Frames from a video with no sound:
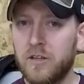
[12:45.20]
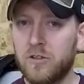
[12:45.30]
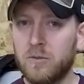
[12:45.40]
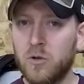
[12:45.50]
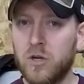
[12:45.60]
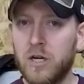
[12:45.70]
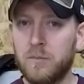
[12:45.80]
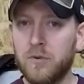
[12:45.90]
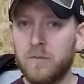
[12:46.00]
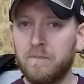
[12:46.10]

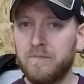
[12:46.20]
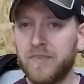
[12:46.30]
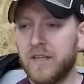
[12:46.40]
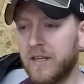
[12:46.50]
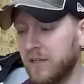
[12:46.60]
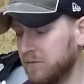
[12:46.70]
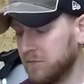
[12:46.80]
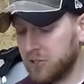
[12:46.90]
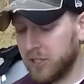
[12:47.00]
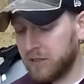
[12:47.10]
thermocouple and
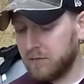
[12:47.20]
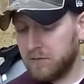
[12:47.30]
check